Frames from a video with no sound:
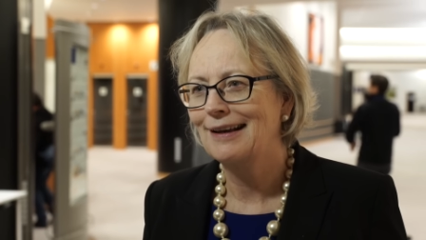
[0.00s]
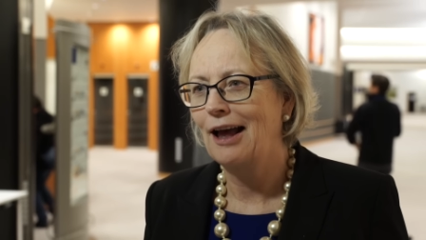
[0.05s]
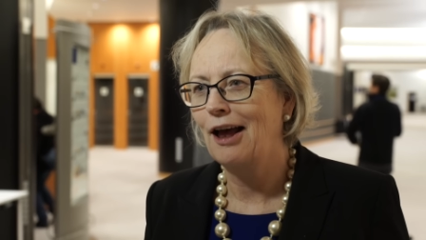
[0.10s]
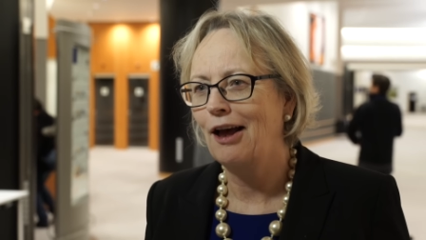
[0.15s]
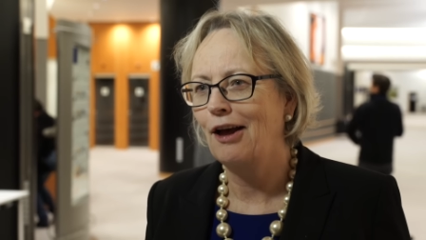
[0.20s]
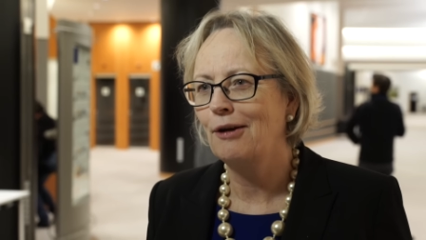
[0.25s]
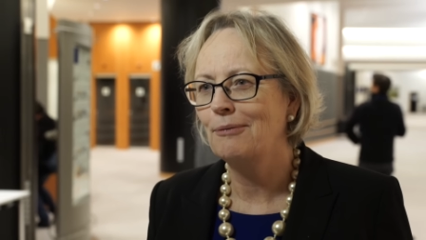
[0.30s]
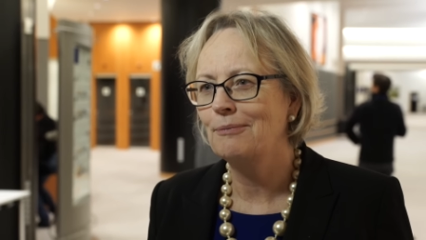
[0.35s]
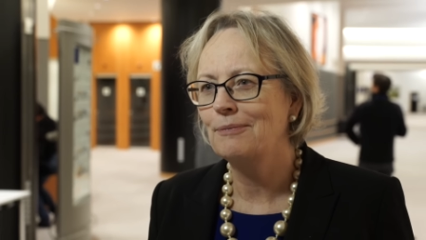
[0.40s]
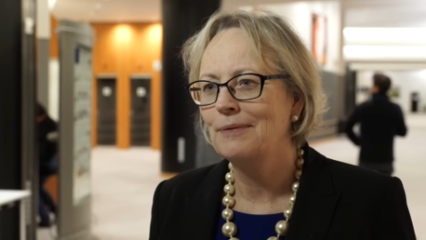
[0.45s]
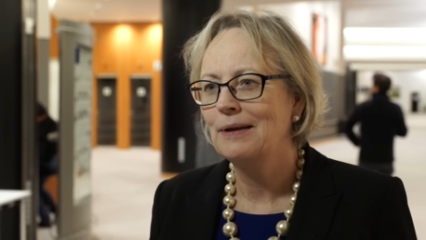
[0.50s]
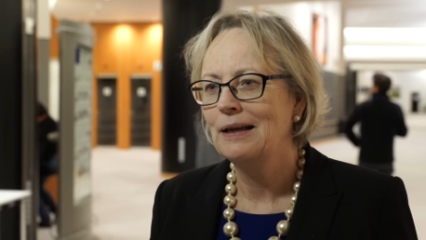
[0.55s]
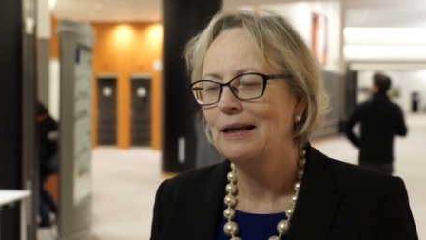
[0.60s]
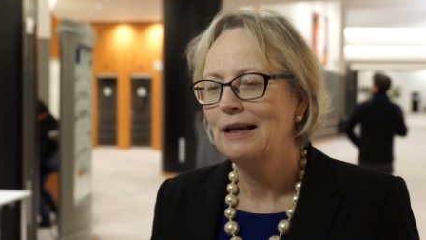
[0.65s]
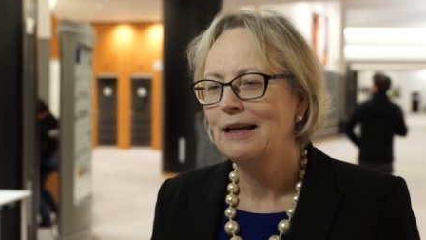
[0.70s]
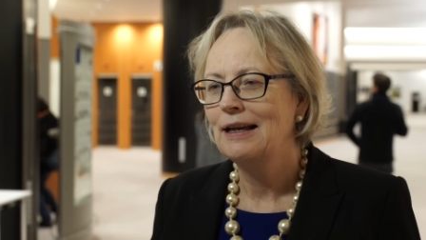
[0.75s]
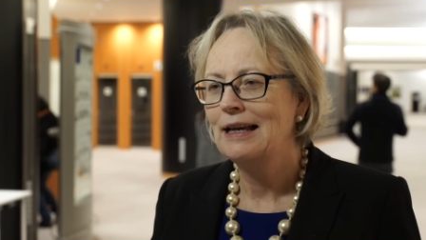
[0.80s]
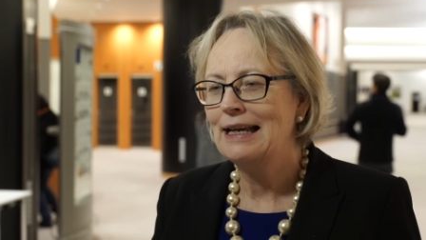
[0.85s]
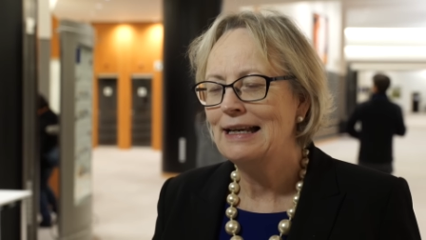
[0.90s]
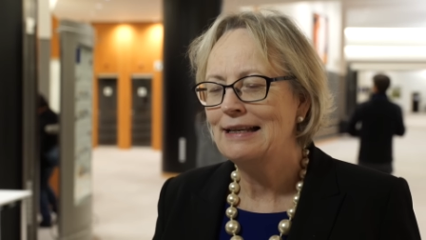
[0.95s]
Um,
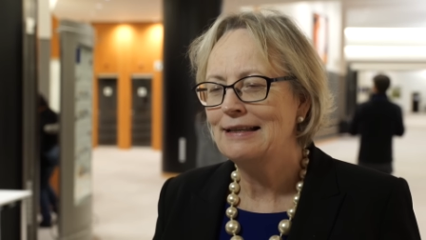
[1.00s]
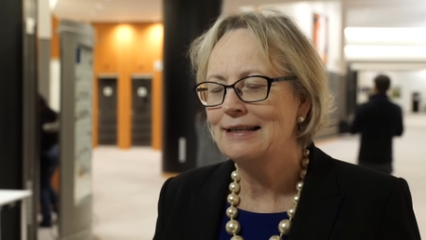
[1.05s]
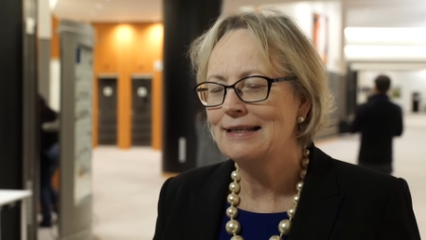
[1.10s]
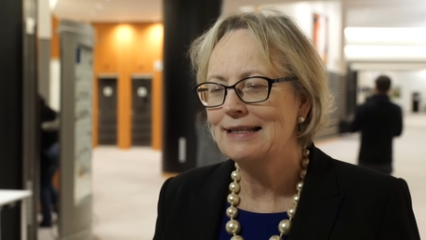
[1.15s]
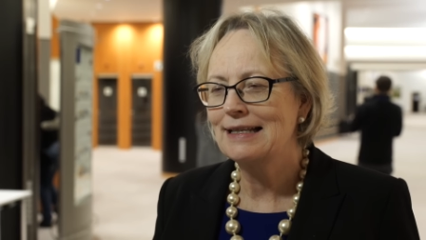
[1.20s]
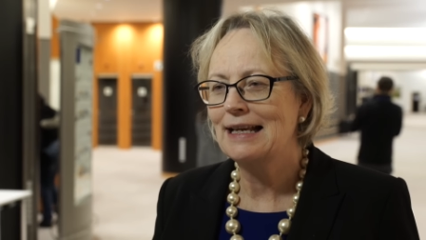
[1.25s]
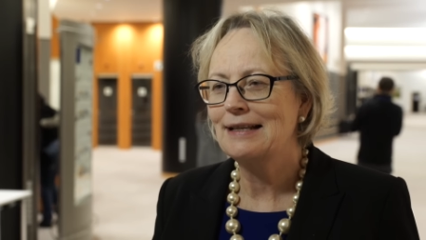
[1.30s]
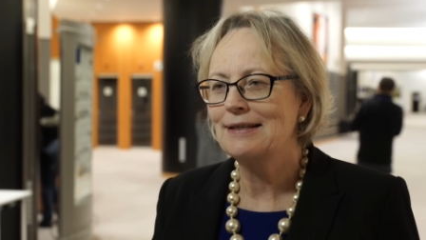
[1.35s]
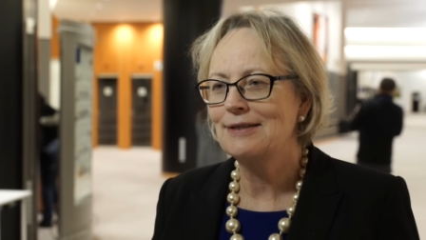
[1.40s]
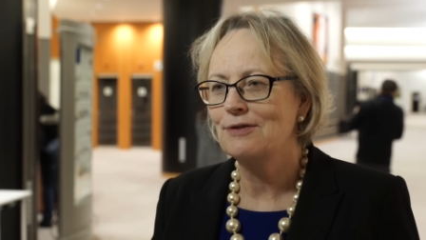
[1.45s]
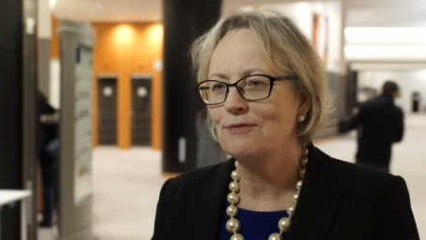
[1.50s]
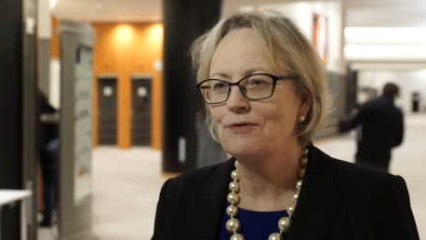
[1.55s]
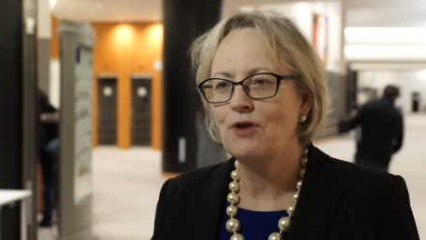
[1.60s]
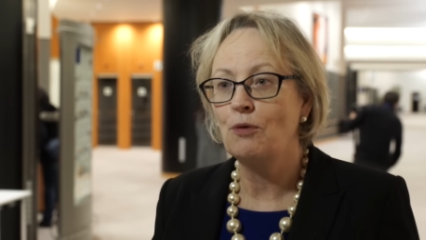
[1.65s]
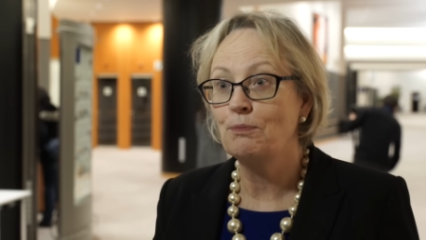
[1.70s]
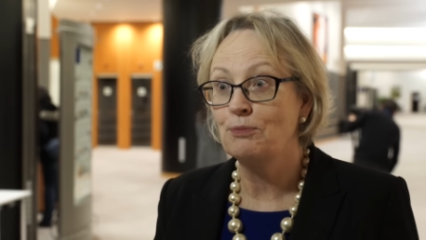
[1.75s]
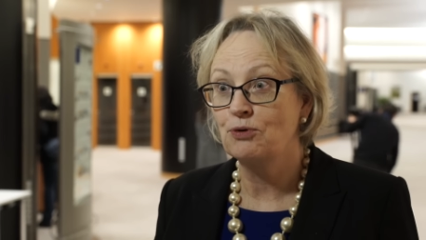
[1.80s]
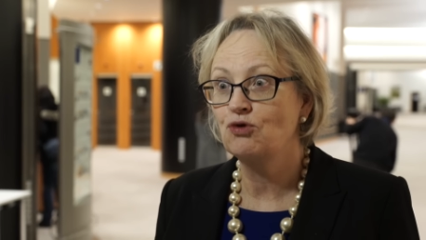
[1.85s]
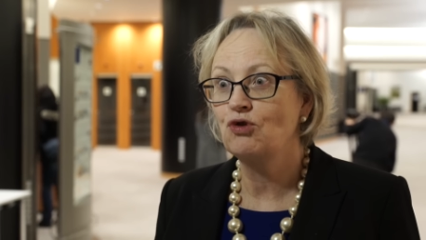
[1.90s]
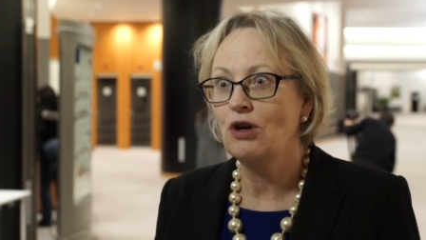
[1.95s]
in the sense of
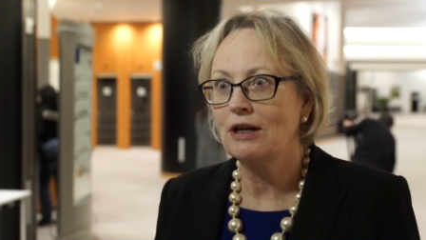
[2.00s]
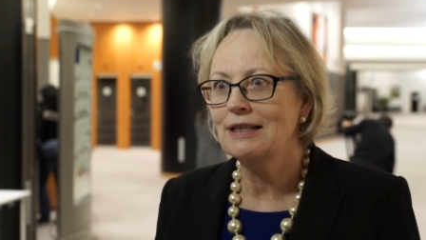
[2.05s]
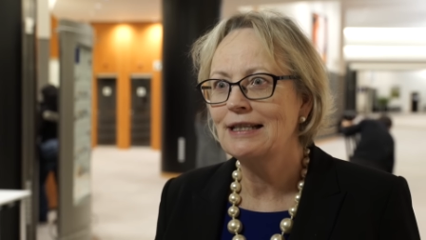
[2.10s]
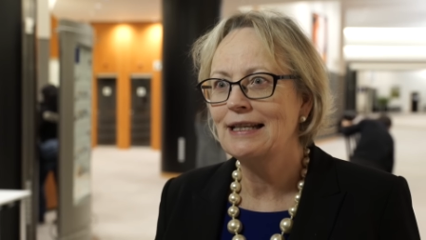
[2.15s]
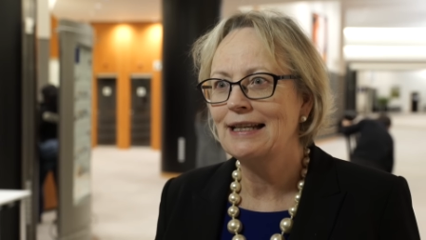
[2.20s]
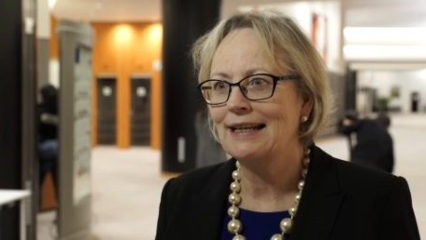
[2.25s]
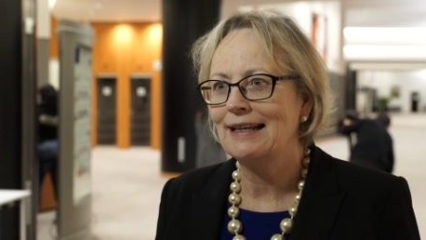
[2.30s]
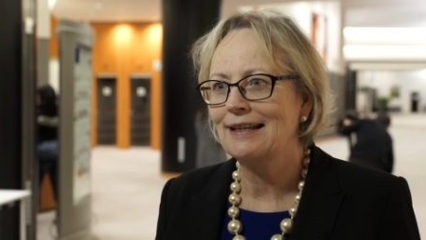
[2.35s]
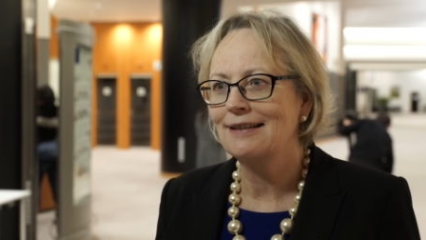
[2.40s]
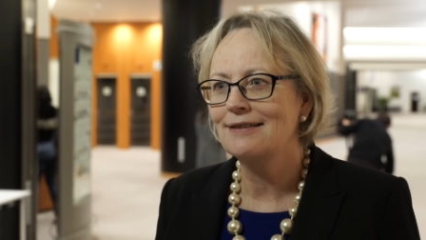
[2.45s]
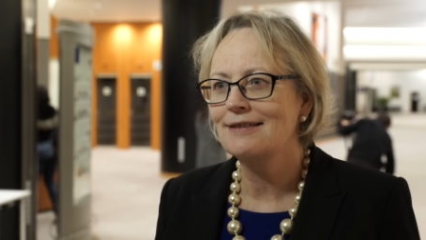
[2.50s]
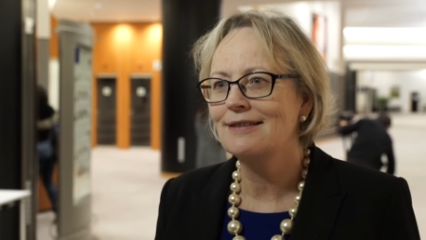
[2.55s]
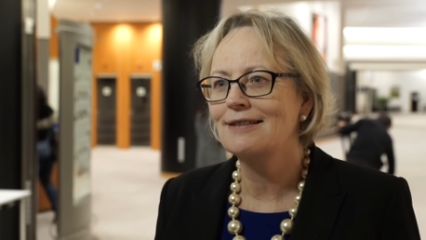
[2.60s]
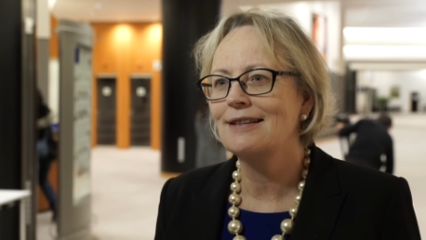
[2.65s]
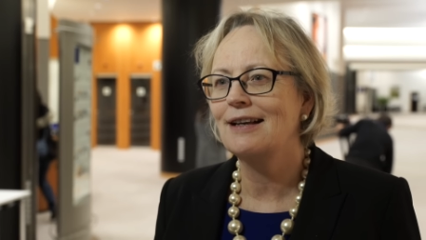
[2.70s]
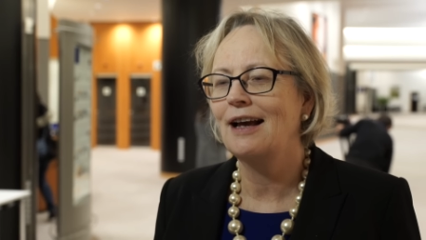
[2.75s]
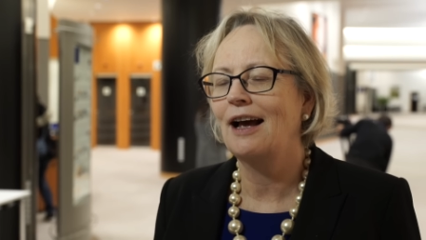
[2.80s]
obstructing it,